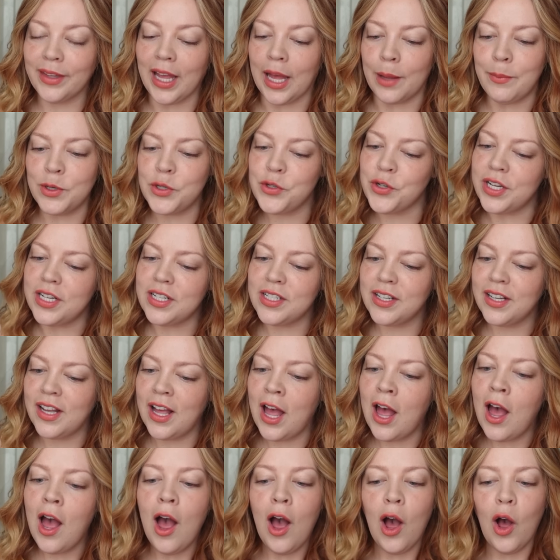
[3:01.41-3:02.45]
I'm intrigued.
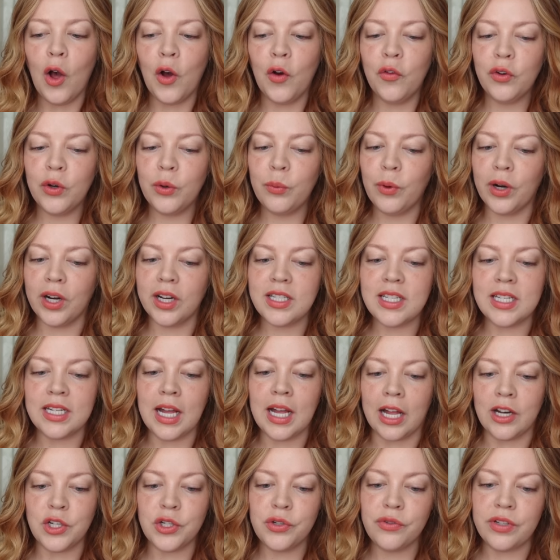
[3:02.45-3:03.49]
Overworked
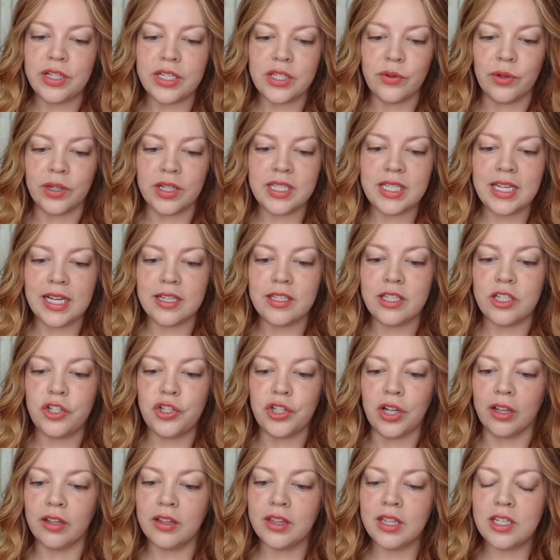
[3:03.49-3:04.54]
under-resourced, he has to
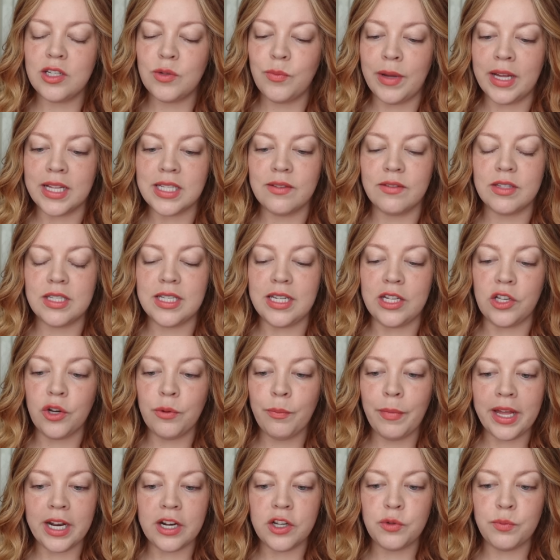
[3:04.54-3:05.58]
juggle the demands of senior
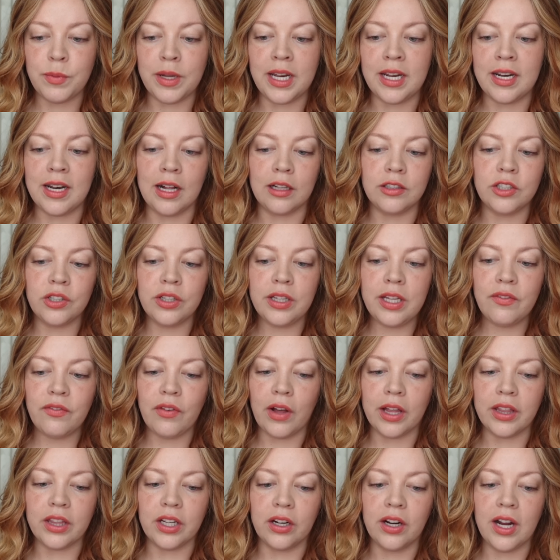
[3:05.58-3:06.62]
management, an elderly
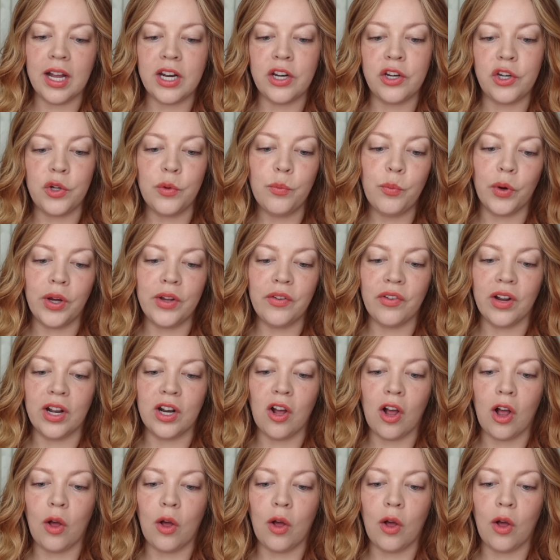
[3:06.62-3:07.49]
father, and a new boyfriend,